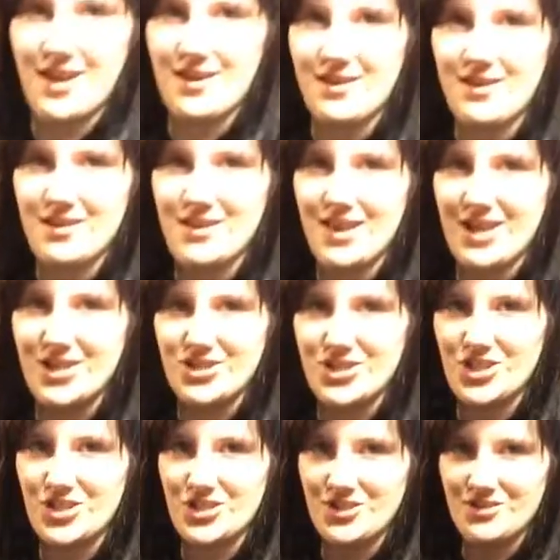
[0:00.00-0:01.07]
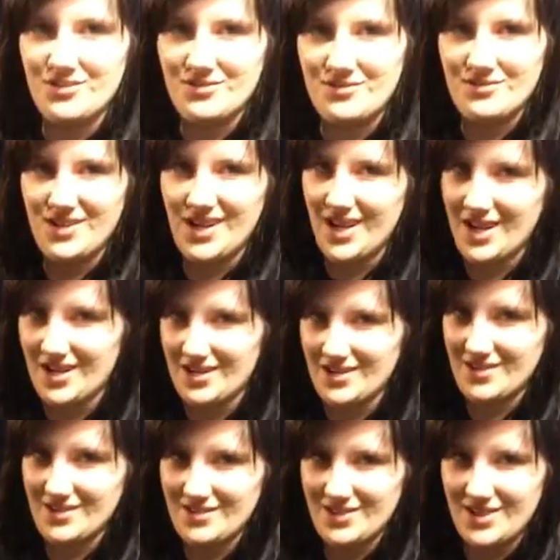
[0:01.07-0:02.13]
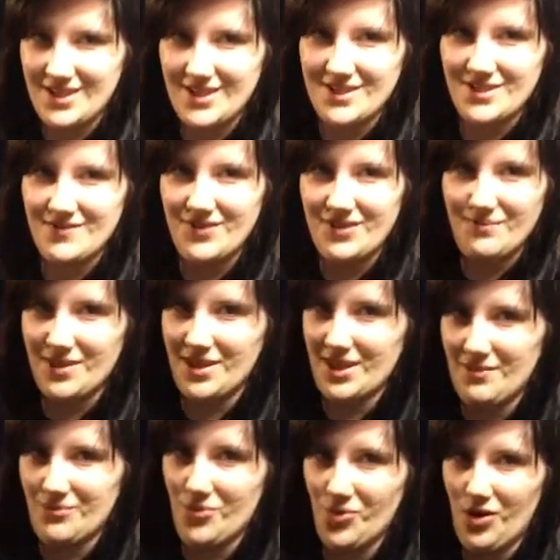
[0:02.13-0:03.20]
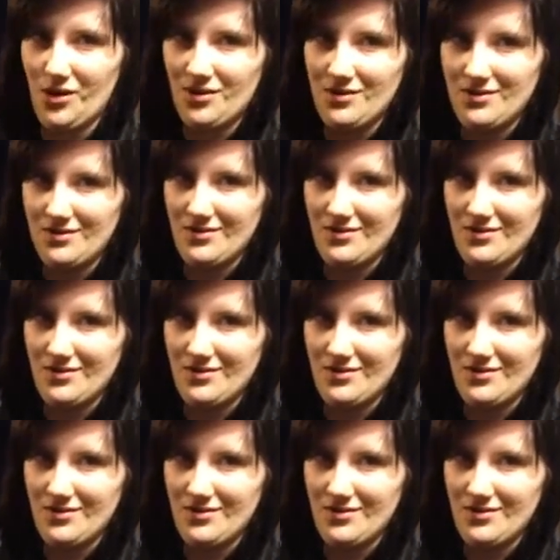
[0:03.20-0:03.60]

like, last year, and it doesn't fit me anymore.